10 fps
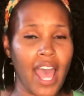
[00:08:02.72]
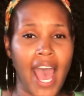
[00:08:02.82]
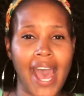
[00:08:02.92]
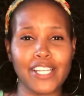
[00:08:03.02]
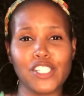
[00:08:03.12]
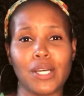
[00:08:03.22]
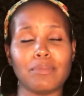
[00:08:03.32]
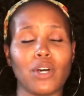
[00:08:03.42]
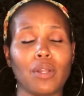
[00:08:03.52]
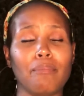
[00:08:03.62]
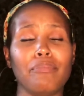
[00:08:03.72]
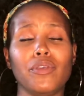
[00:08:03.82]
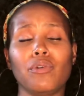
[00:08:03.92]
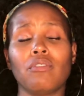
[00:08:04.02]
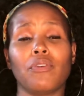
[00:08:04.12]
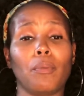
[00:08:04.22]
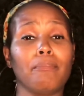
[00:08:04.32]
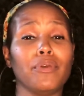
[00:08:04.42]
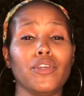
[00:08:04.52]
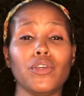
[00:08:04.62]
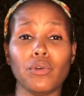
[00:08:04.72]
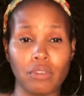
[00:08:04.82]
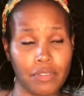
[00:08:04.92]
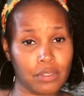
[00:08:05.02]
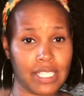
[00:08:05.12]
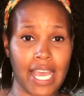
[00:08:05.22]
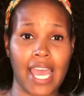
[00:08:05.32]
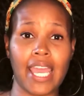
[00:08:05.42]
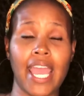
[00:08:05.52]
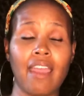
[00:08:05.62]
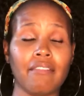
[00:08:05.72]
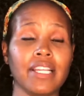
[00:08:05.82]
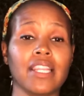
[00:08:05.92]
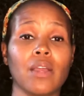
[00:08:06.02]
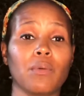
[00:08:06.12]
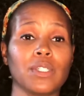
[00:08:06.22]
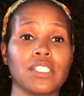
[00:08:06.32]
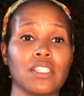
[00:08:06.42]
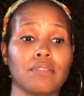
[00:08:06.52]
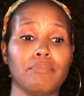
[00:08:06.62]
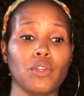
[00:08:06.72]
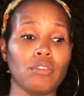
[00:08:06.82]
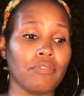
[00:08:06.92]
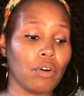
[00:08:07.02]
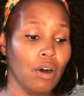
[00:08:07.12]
I jumped on a beautiful, beautiful day. Everything was just beautiful.